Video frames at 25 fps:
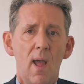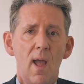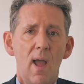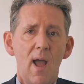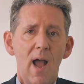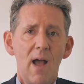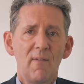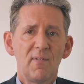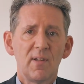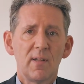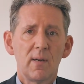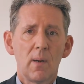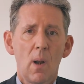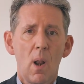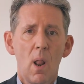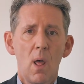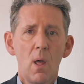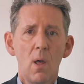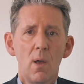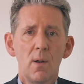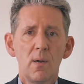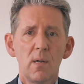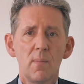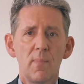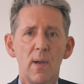Having
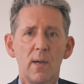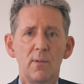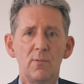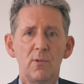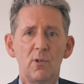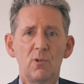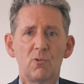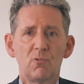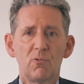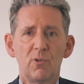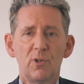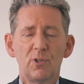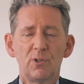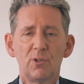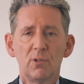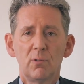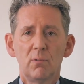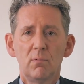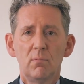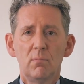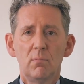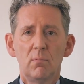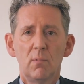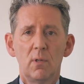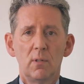learned about
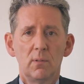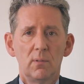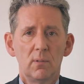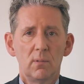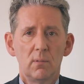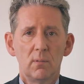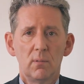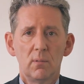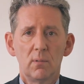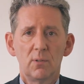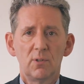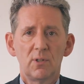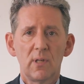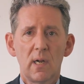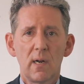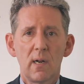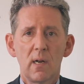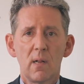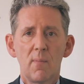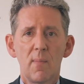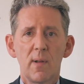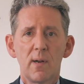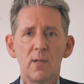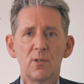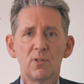nutrition and
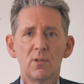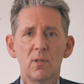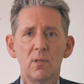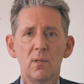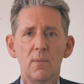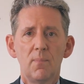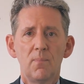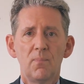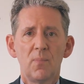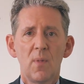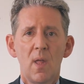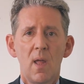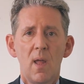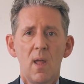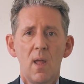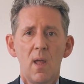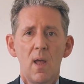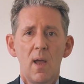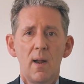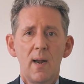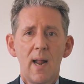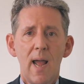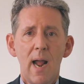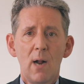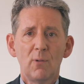cellular medicine,
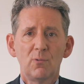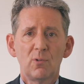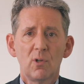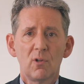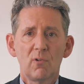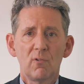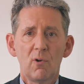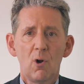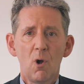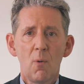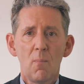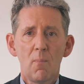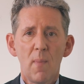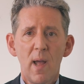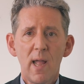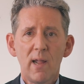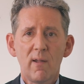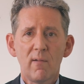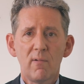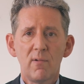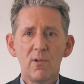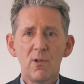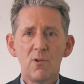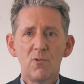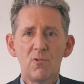and how to grow
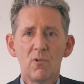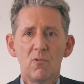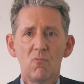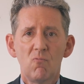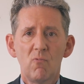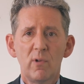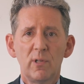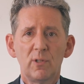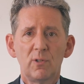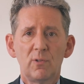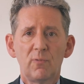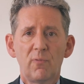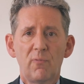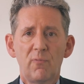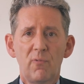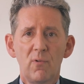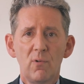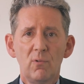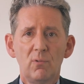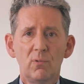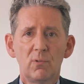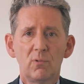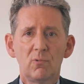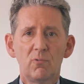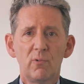micronutrient-rich
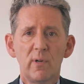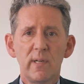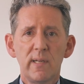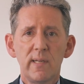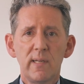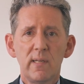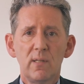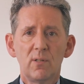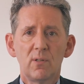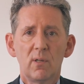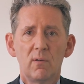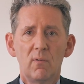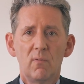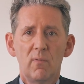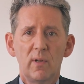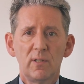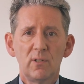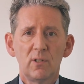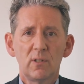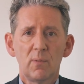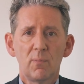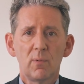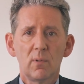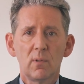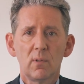fruit trees and
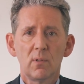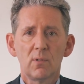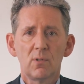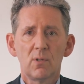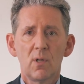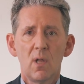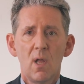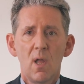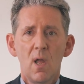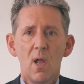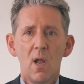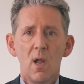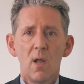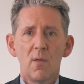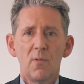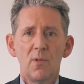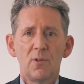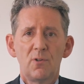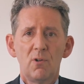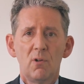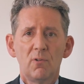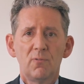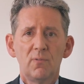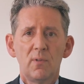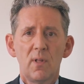vegetables, the
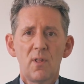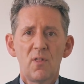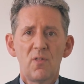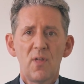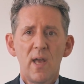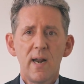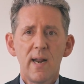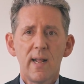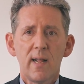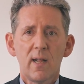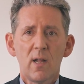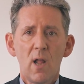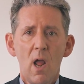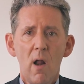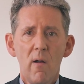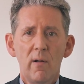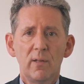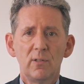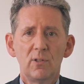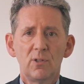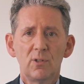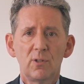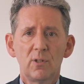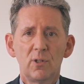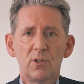children are then
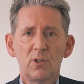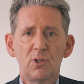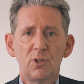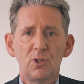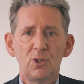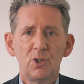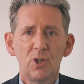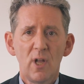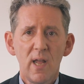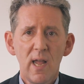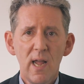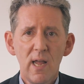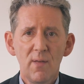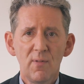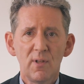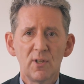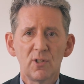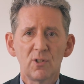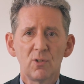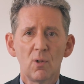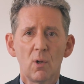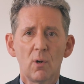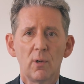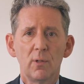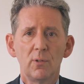encouraged to share
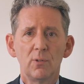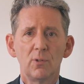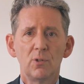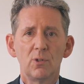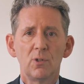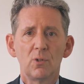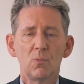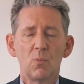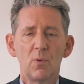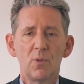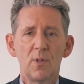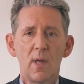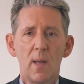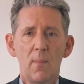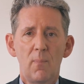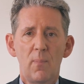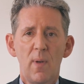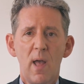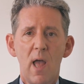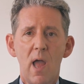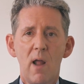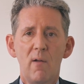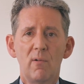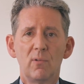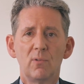this knowledge with their
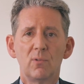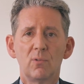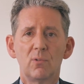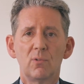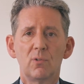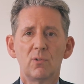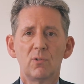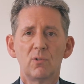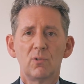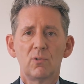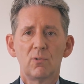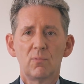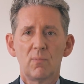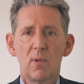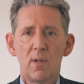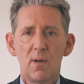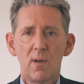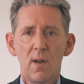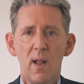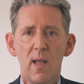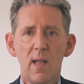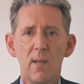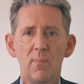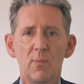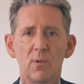parents
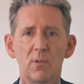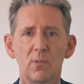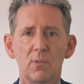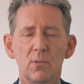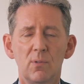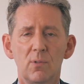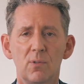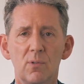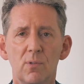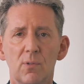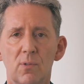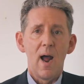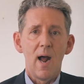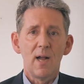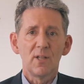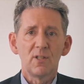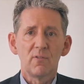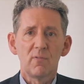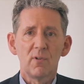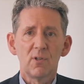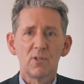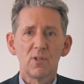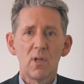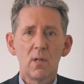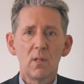and neighbours. As
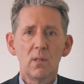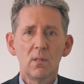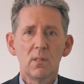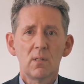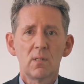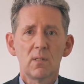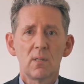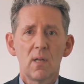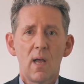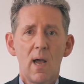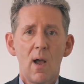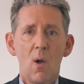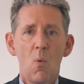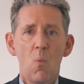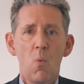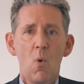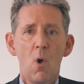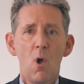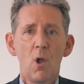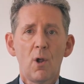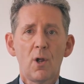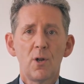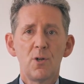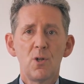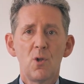a result, our
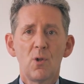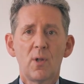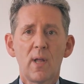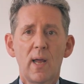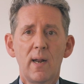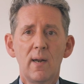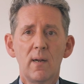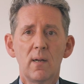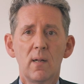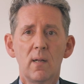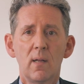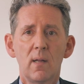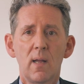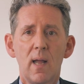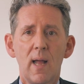work in Uganda